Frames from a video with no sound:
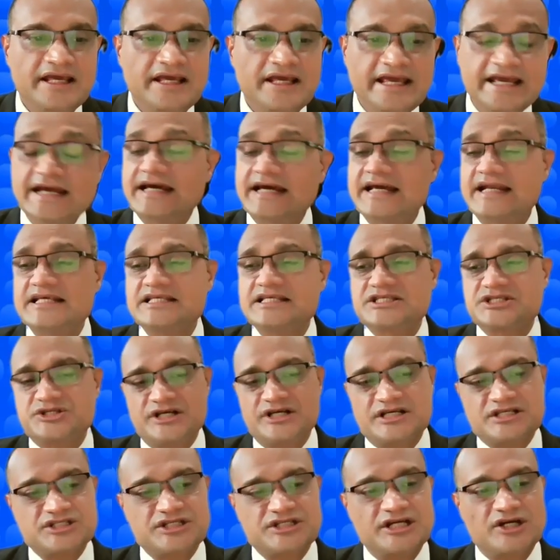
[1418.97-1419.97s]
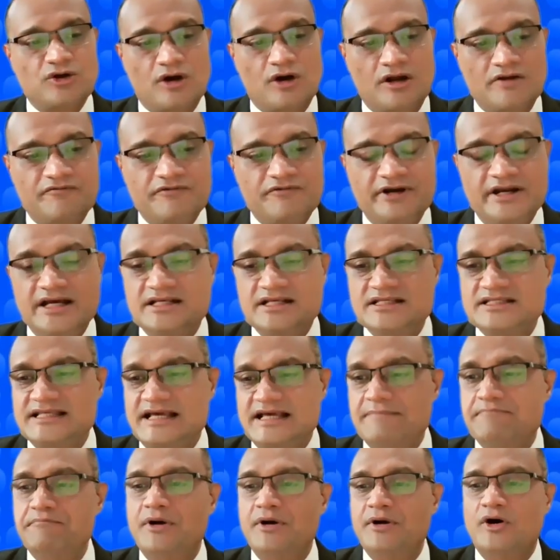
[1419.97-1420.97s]
Increased trust and confidence,
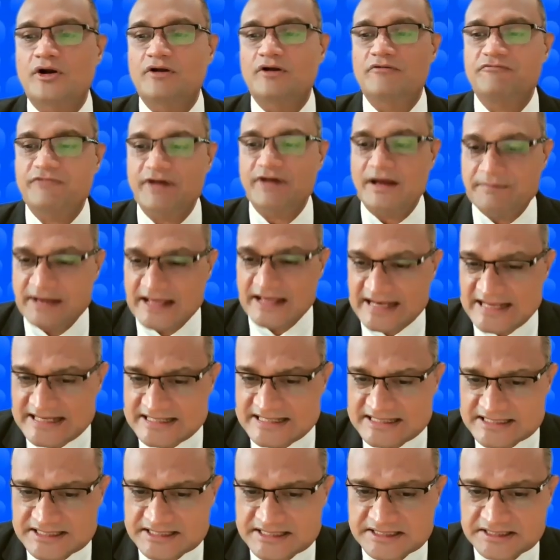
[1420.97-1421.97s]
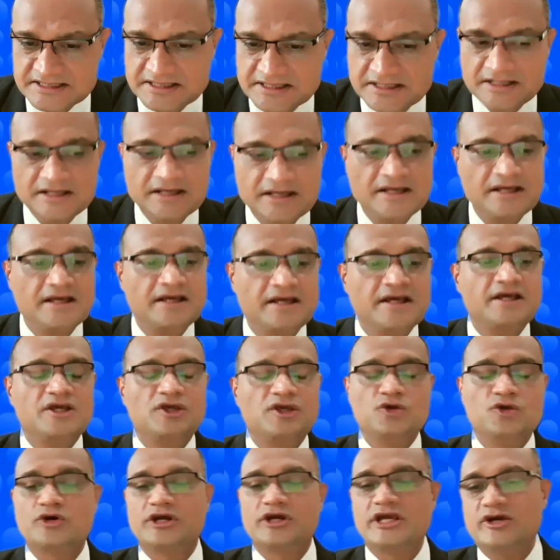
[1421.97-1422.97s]
empowered families.
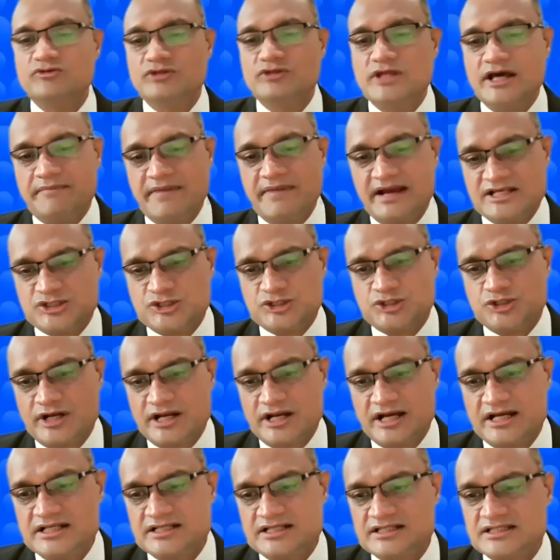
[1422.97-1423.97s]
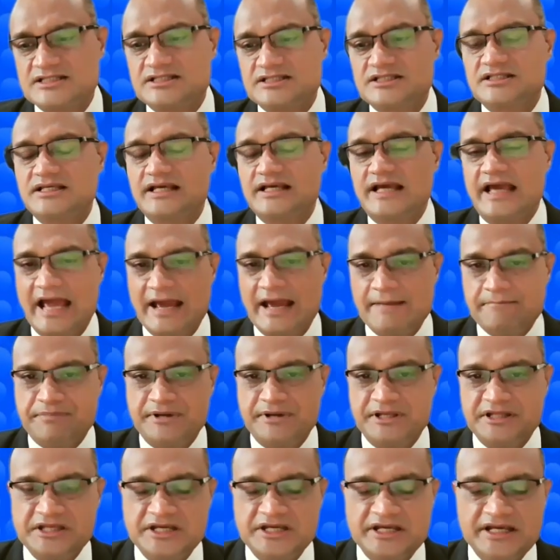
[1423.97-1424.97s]
You give them assurance,
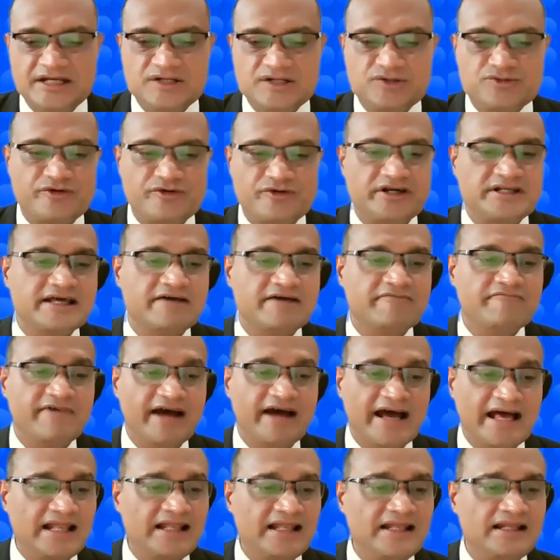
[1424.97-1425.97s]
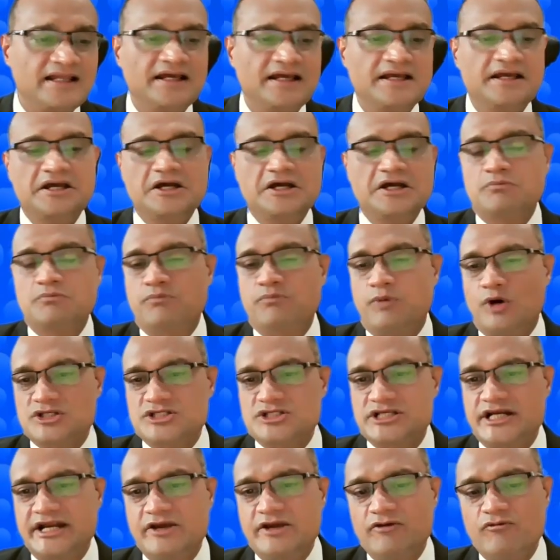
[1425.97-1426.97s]
empathy, treat them well,
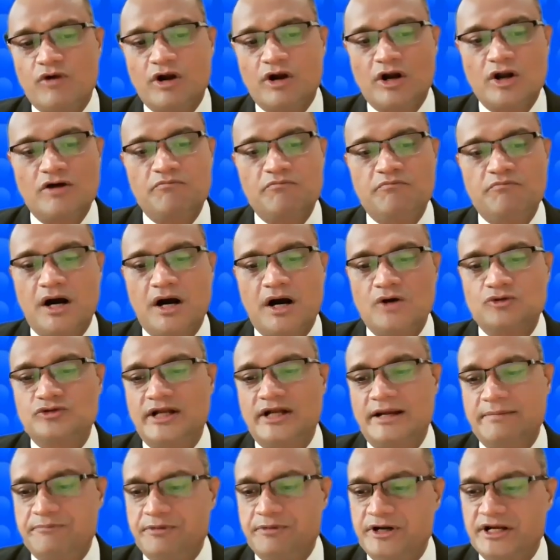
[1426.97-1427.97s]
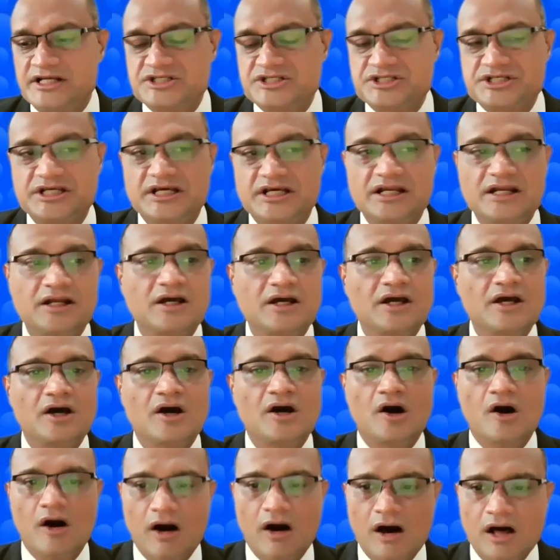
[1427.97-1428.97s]
positive word of mouth reputation.
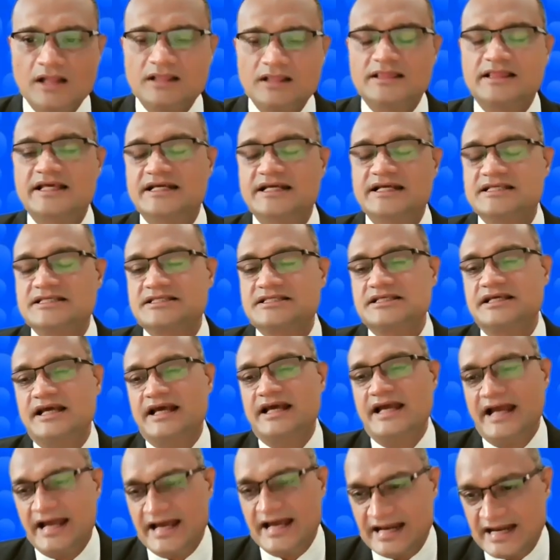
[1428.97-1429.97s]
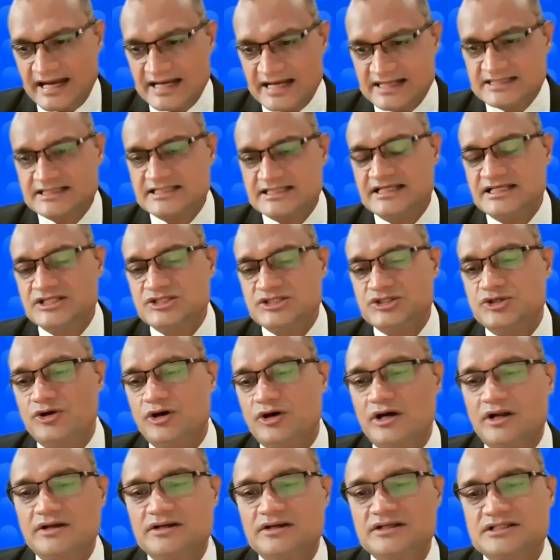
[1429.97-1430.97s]
All this enhances
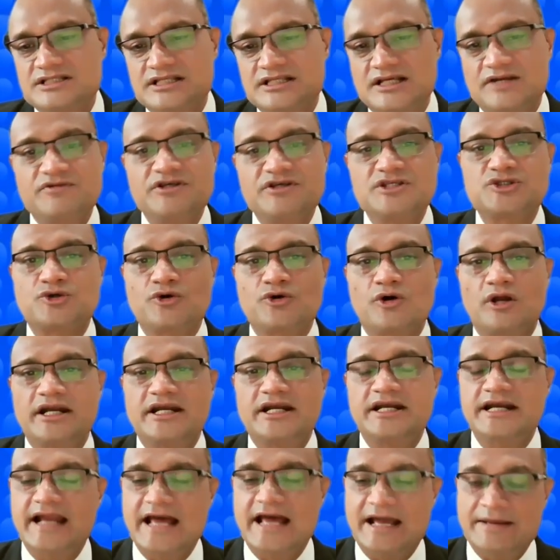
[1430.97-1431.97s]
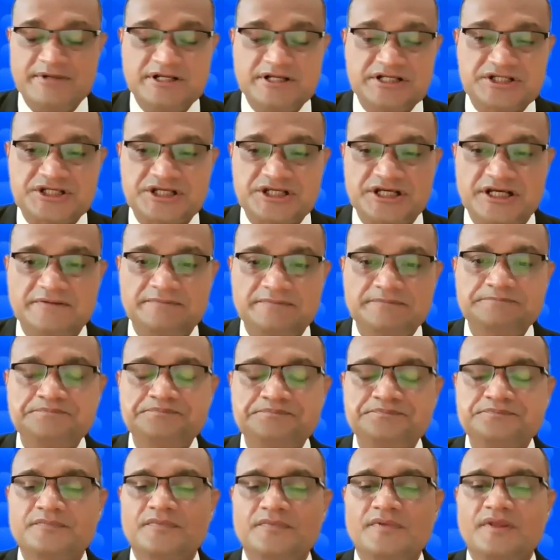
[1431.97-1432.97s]
your service quality dimension,
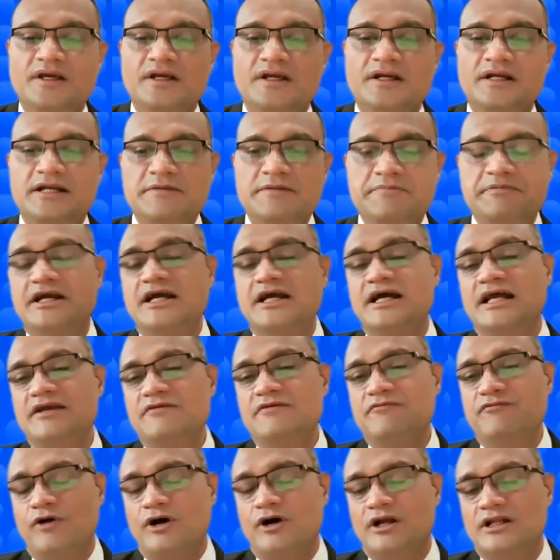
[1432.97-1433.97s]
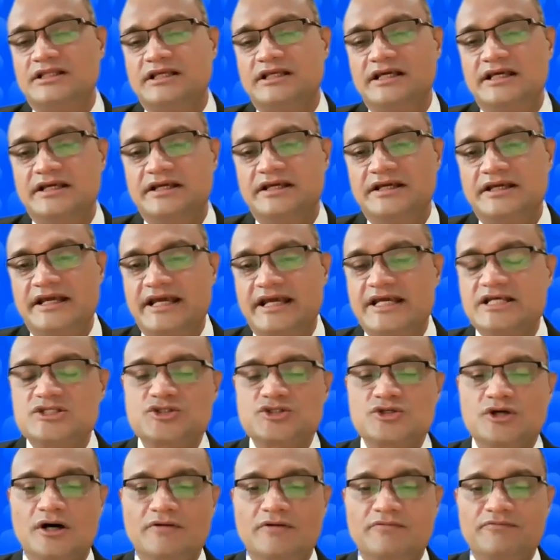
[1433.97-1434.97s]
typically for the
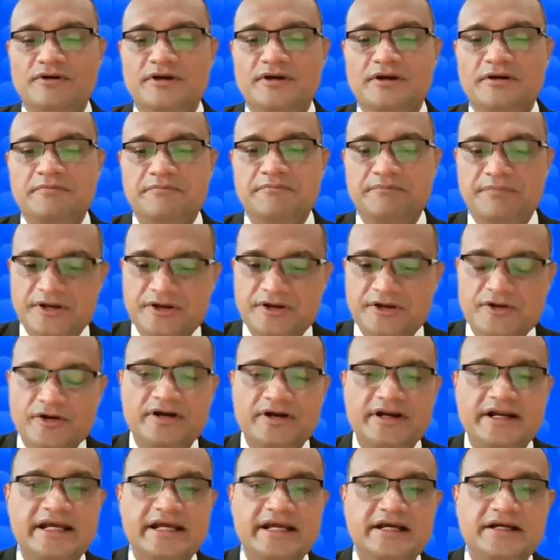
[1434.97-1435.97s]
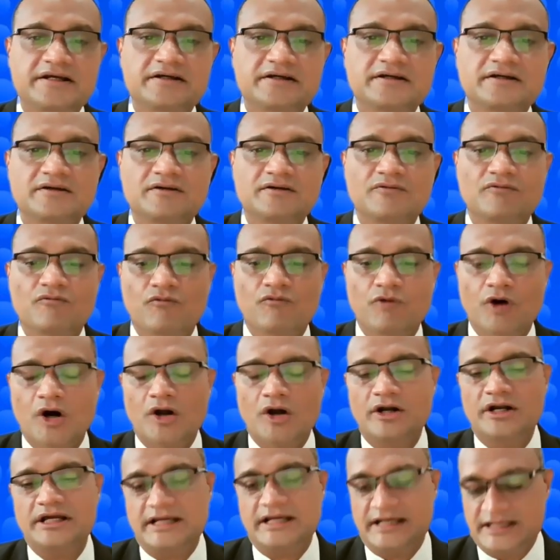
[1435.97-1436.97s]
case of pediatric
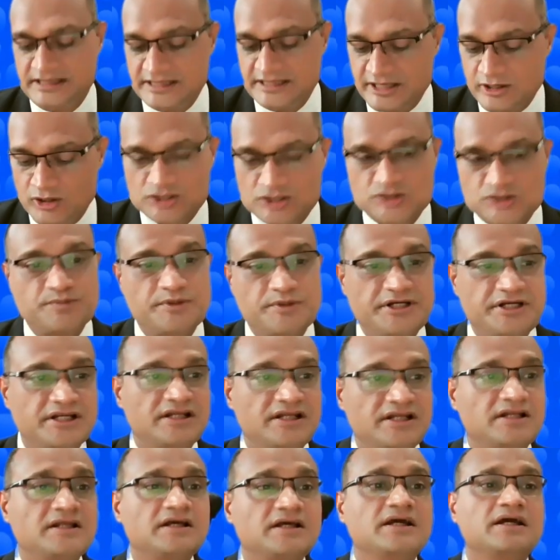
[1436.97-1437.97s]
ward in the hospital.